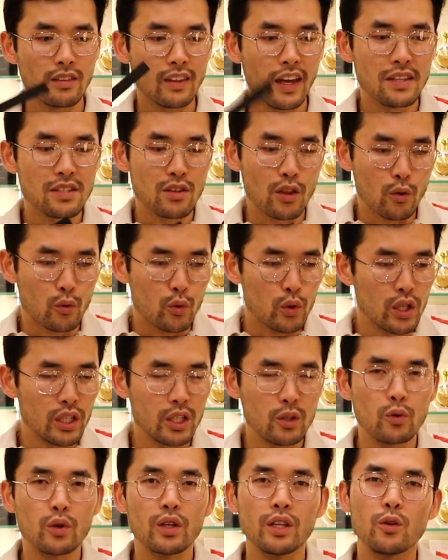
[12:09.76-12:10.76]
These are the really,
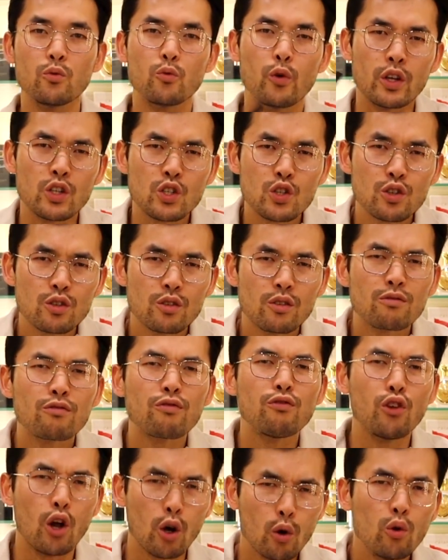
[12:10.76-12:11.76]
really rich
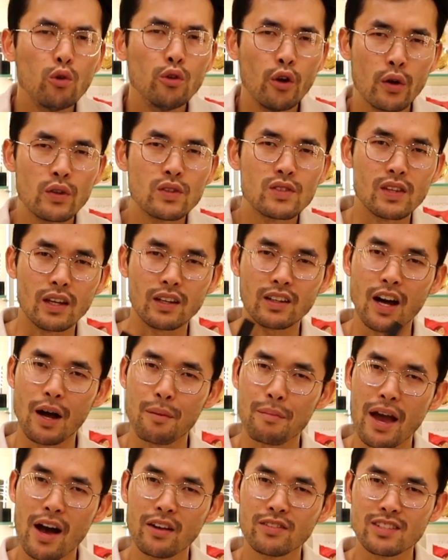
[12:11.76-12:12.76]
floral notes that come
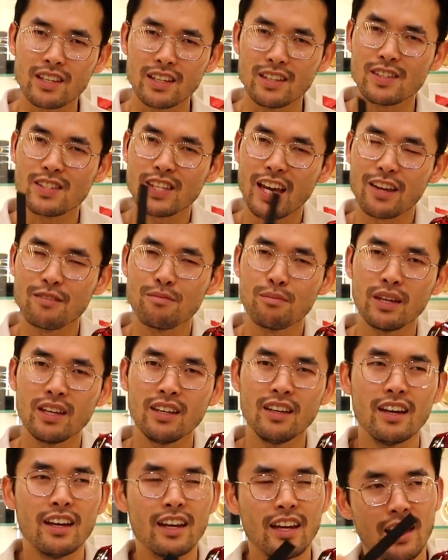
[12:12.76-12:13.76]
out in Save
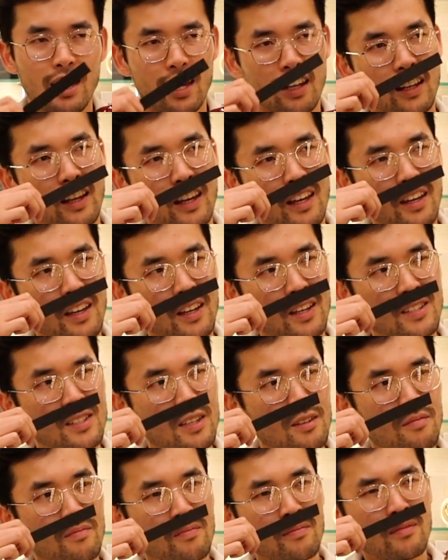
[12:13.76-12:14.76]
Me. It is
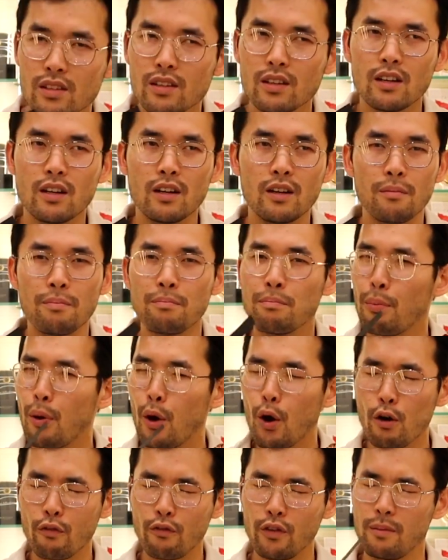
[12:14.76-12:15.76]
the
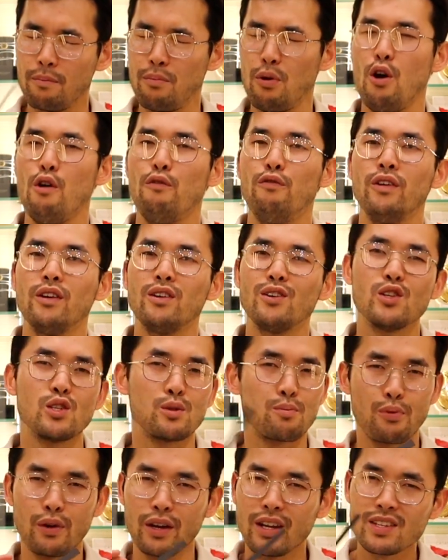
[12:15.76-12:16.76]
perfect
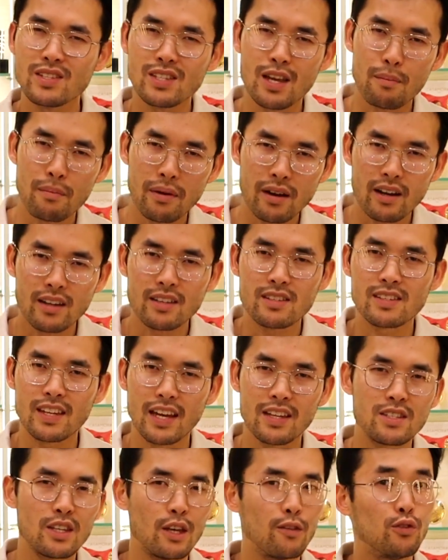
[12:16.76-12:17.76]
spring summer
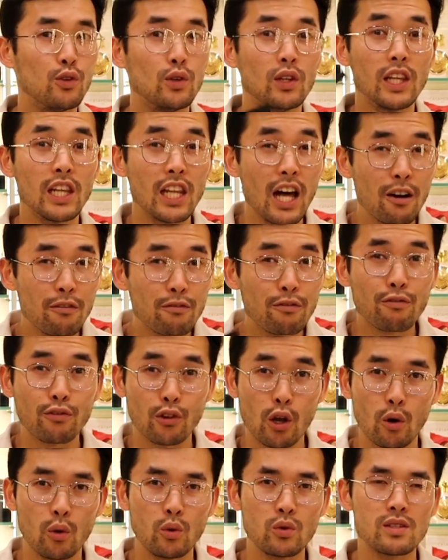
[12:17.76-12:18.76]
scent if you love
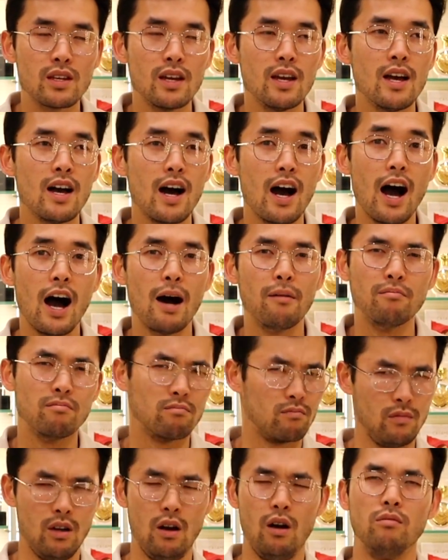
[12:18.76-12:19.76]
florals.
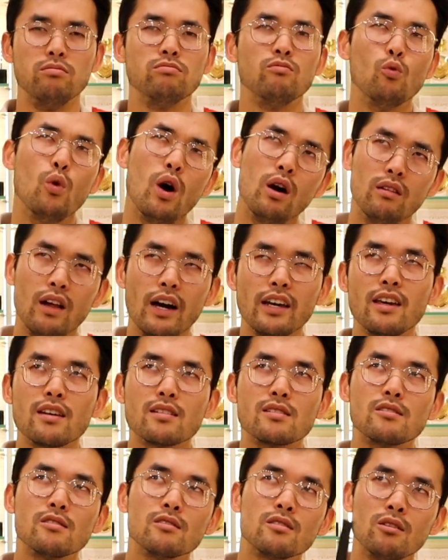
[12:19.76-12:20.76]
Oh, well, I
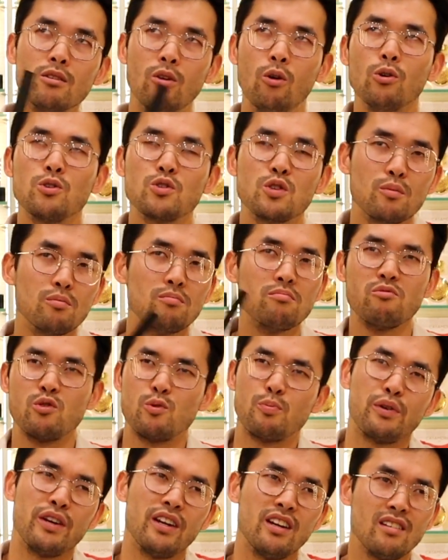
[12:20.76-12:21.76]
guess autumn,
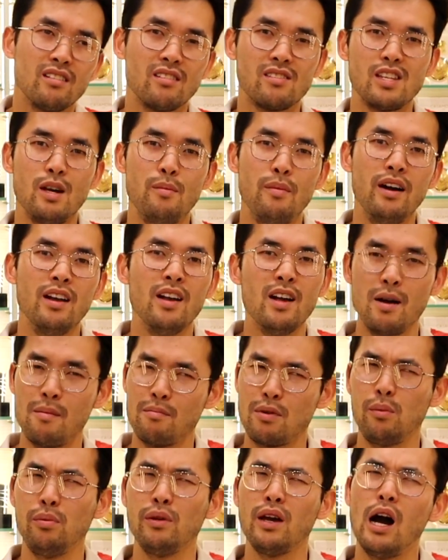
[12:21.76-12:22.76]
spring, summer.
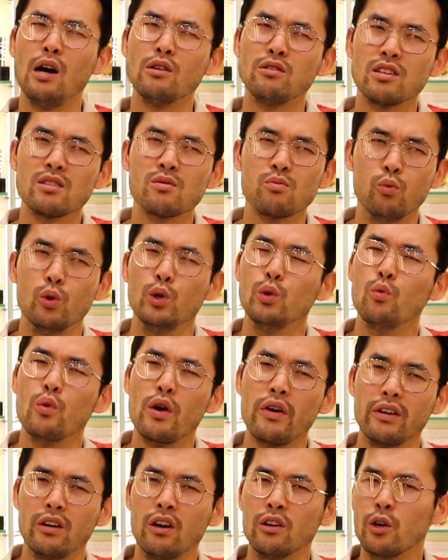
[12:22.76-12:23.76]
Probably I just wouldn't
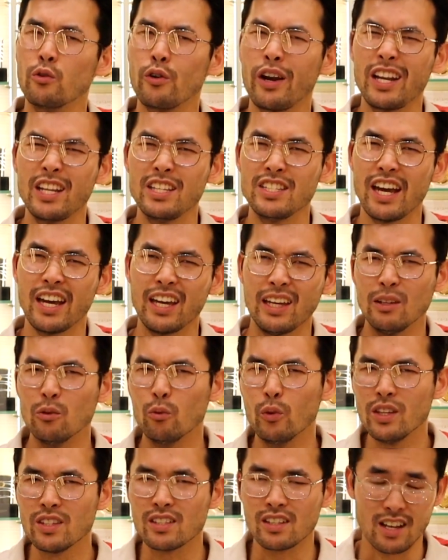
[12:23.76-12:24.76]
wear it on a rainy day in
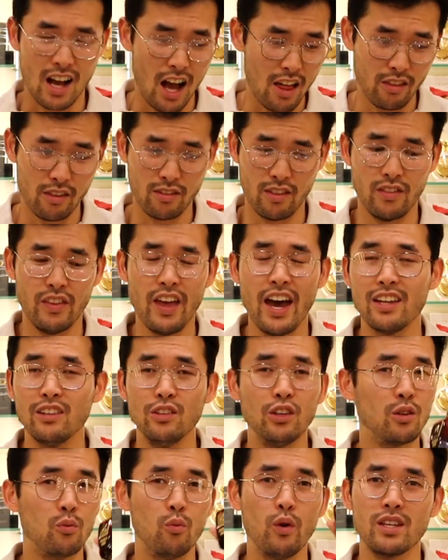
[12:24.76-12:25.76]
winter. Other than that, you
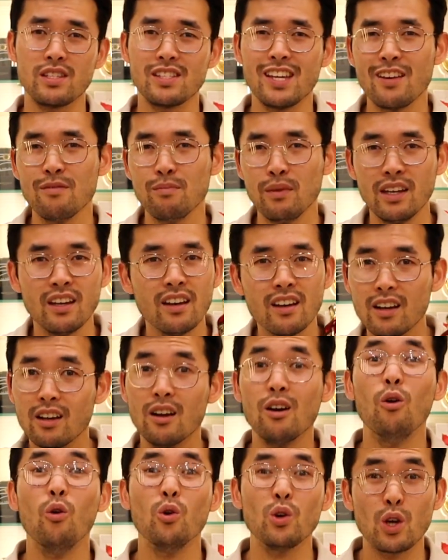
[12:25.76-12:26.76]
can wear Save Me
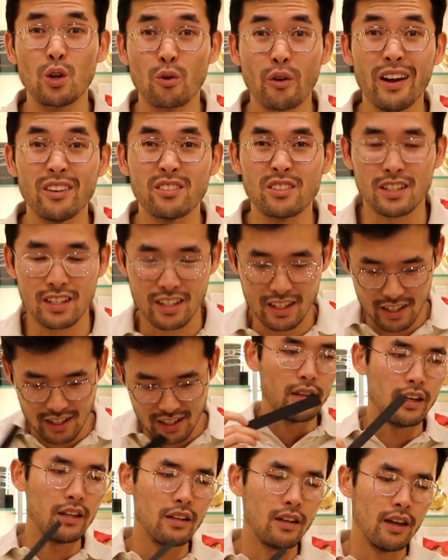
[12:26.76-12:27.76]
all year round.
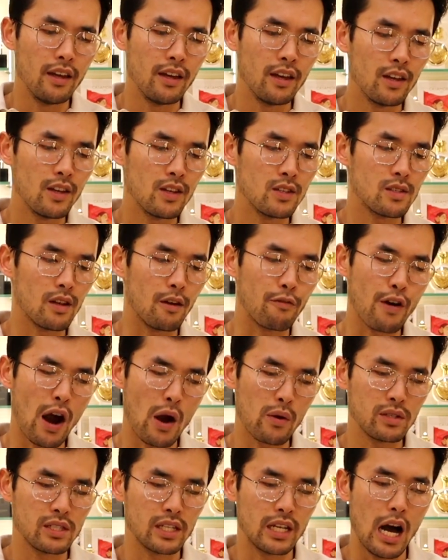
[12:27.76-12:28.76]
It is a
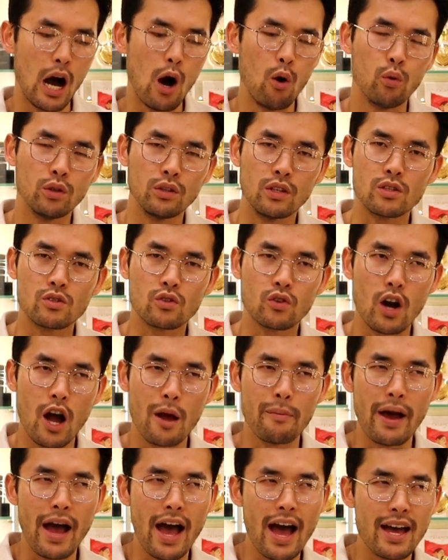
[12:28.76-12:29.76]
fragrance that I would
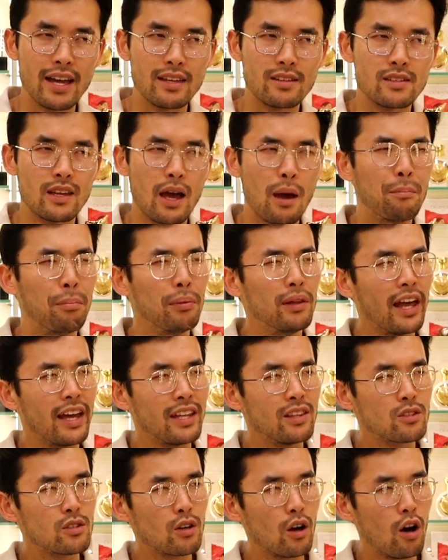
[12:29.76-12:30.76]
describe as a
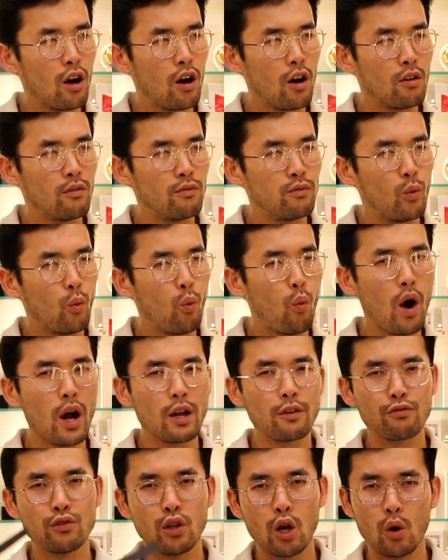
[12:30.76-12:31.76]
blend of white
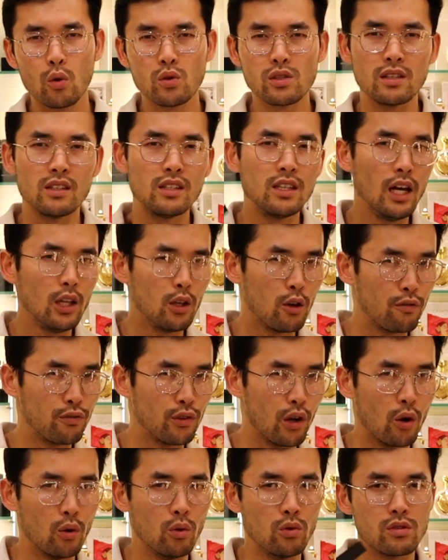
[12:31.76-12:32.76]
florals and yellow
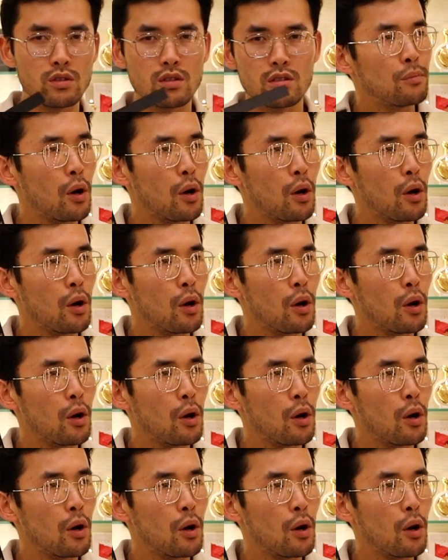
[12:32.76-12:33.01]
florals.